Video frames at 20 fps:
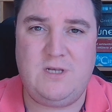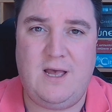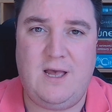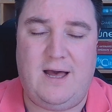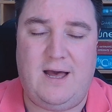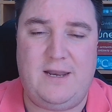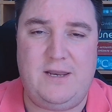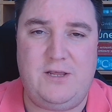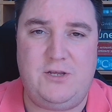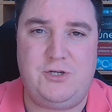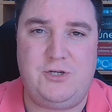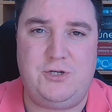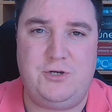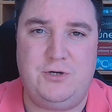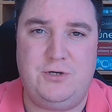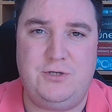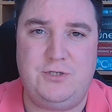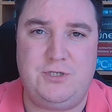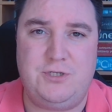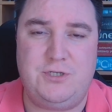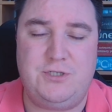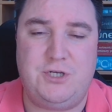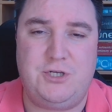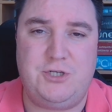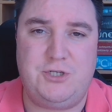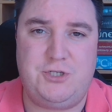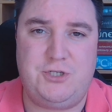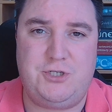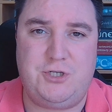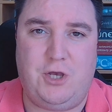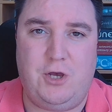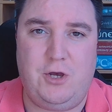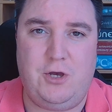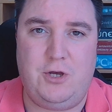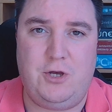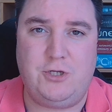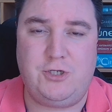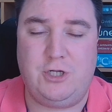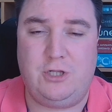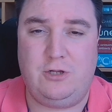and it shows us
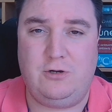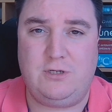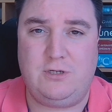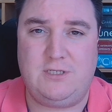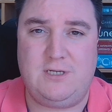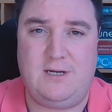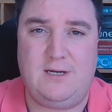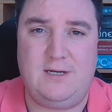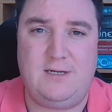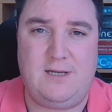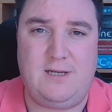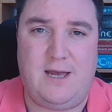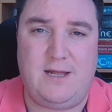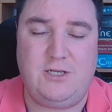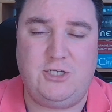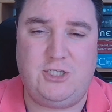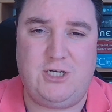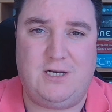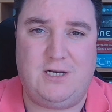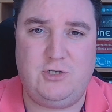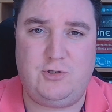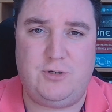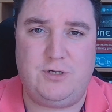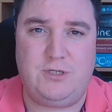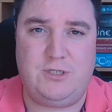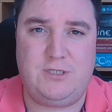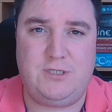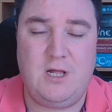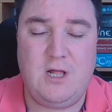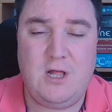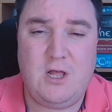Scourge alongside Enchantress.